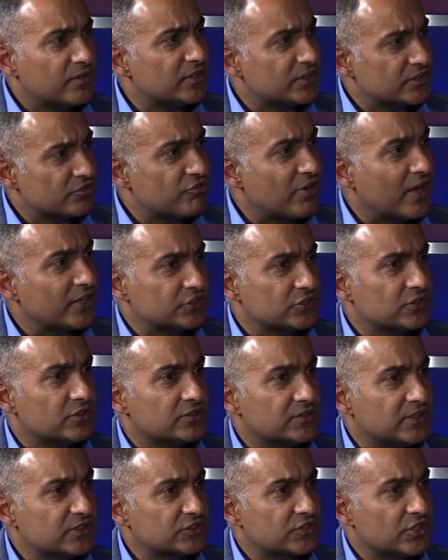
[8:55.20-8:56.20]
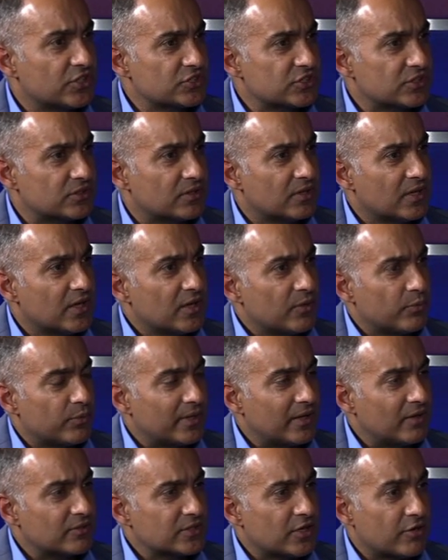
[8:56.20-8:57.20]
rational discussion
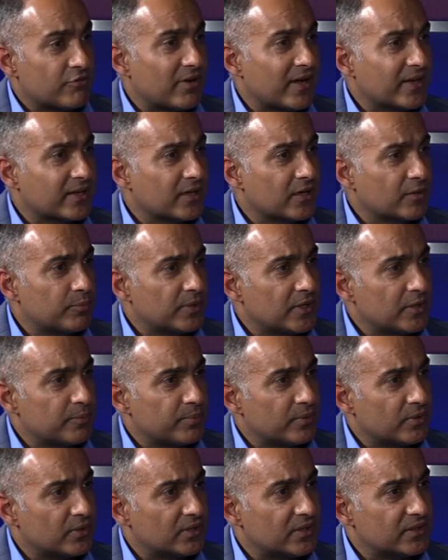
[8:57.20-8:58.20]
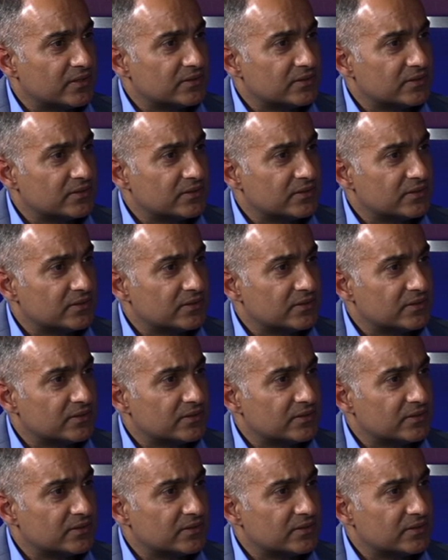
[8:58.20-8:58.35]
without haranguing people. And